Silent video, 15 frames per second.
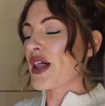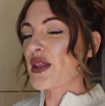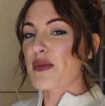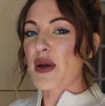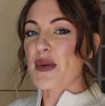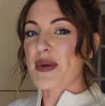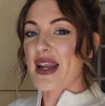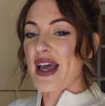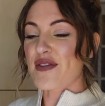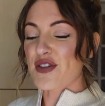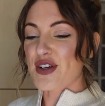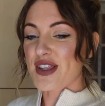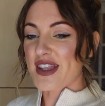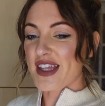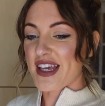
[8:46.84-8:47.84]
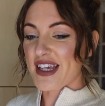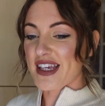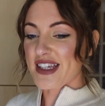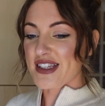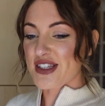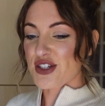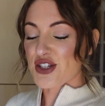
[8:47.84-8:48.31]
at the moment, everything
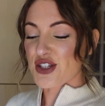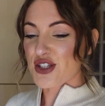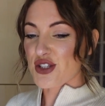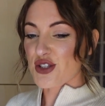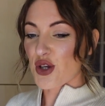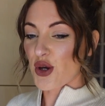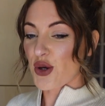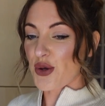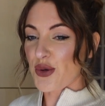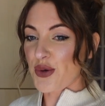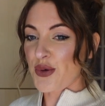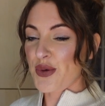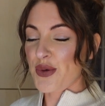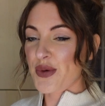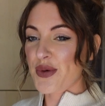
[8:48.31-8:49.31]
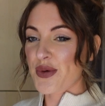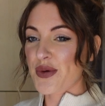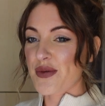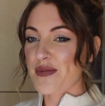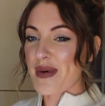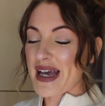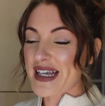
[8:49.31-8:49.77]
is just so
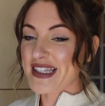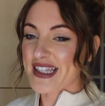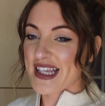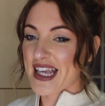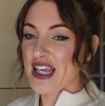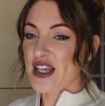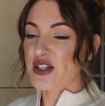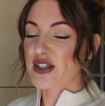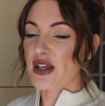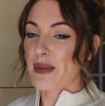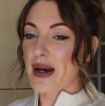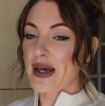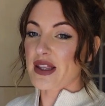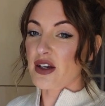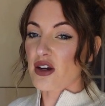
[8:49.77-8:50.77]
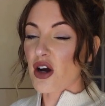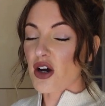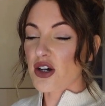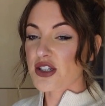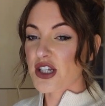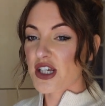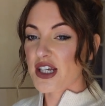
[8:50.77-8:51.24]
messy. You step out in the
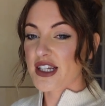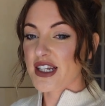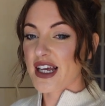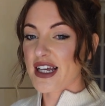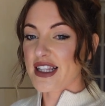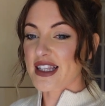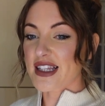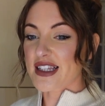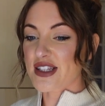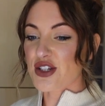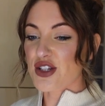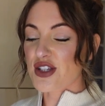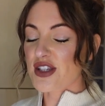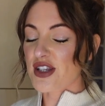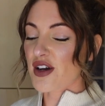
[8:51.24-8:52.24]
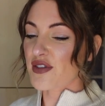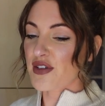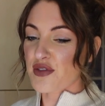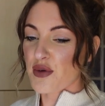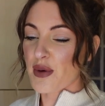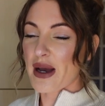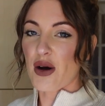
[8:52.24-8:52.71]
garden and there's just stuff
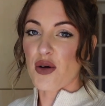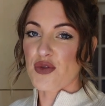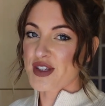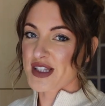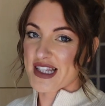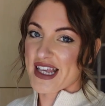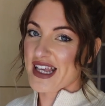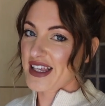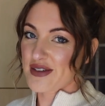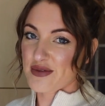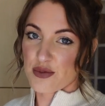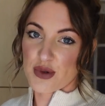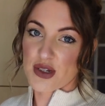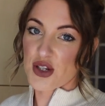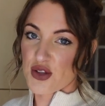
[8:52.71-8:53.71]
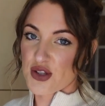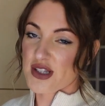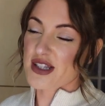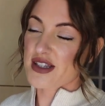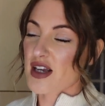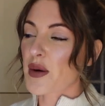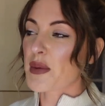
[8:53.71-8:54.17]
everywhere. Obviously, we knew this
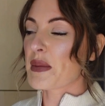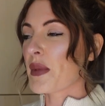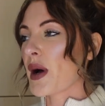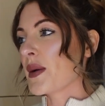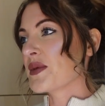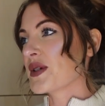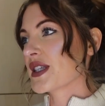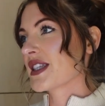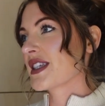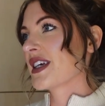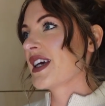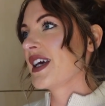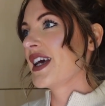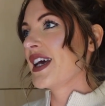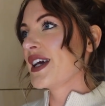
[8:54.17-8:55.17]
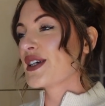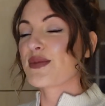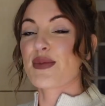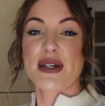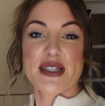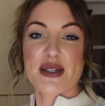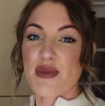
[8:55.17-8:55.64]
is coming, but I'm just
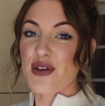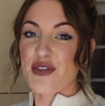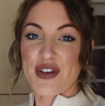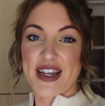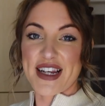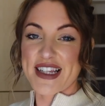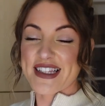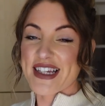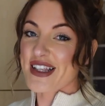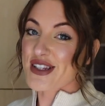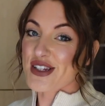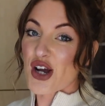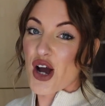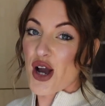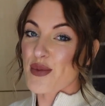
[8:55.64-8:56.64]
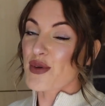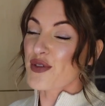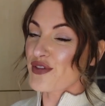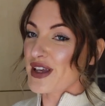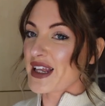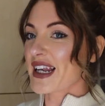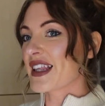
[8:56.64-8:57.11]
expressing my feelings at the time of
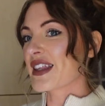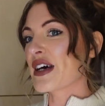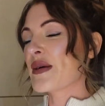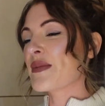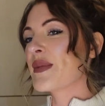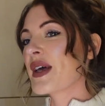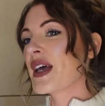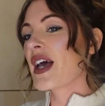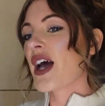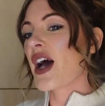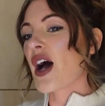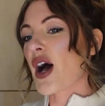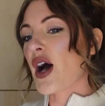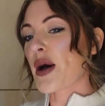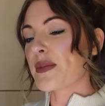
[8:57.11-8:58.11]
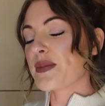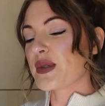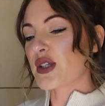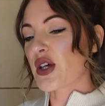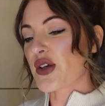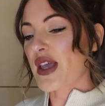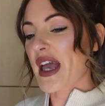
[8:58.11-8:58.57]
feeling them.
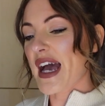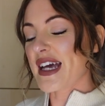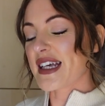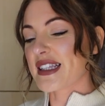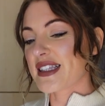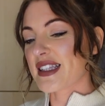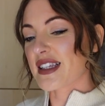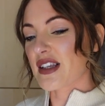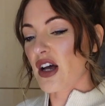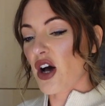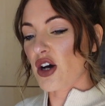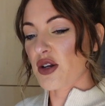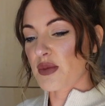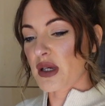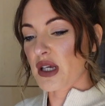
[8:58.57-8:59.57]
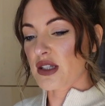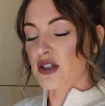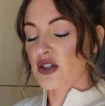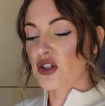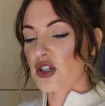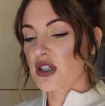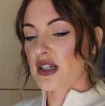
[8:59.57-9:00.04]
So yeah, it's hard because as
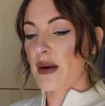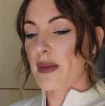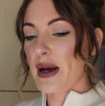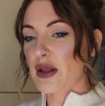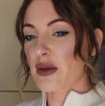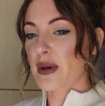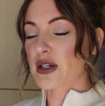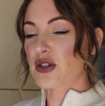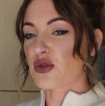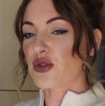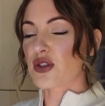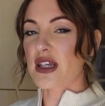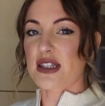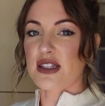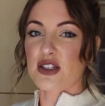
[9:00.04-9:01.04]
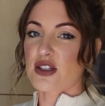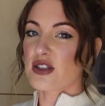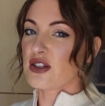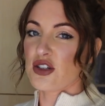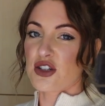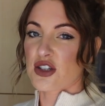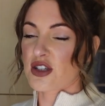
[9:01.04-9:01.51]
soon as you step out the back door, there's
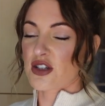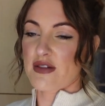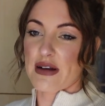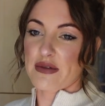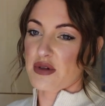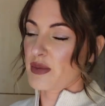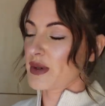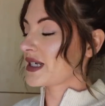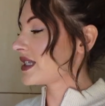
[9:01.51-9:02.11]
you're just surrounded by